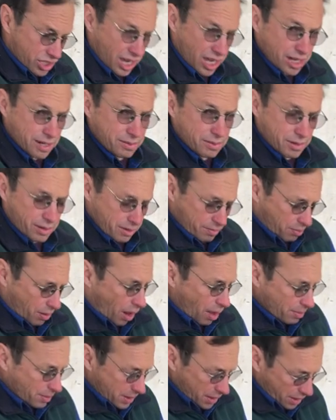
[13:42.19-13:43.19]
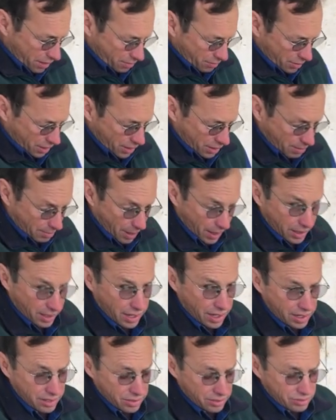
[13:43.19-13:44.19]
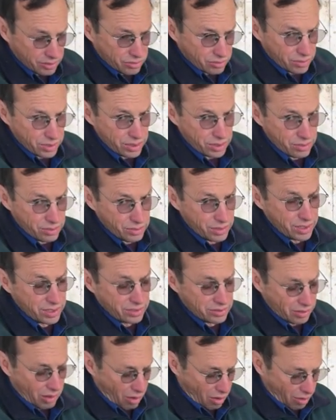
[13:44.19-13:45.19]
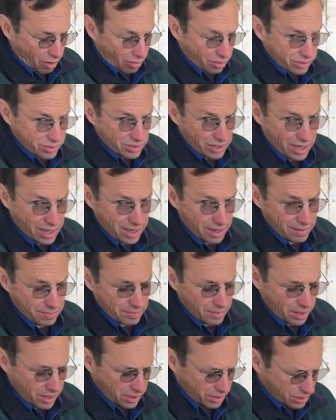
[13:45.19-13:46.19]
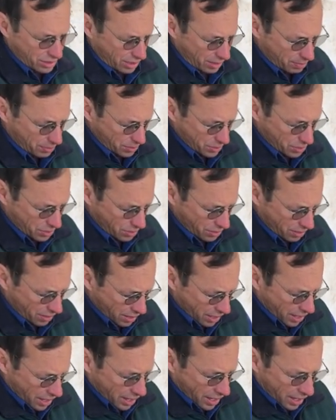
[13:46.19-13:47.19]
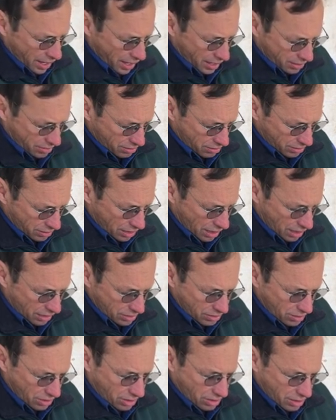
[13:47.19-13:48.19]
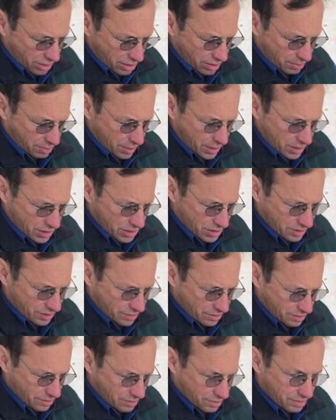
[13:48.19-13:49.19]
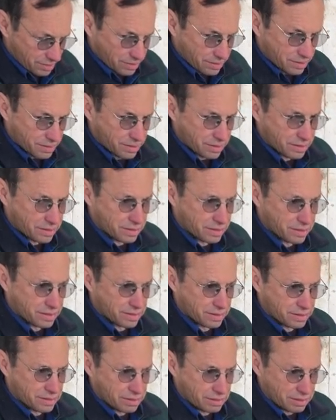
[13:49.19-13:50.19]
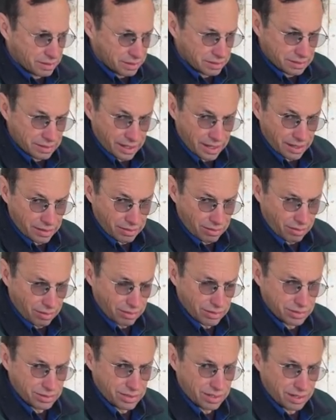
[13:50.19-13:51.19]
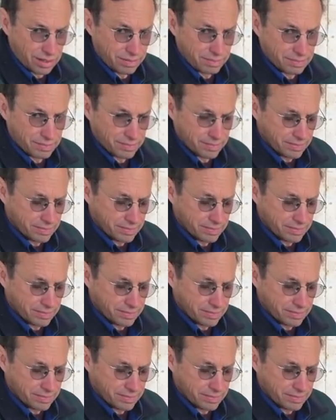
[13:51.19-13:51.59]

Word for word: kind of probably going to run about 103 degrees all the time on the temperature, and her lungs are going to be just like that all the time.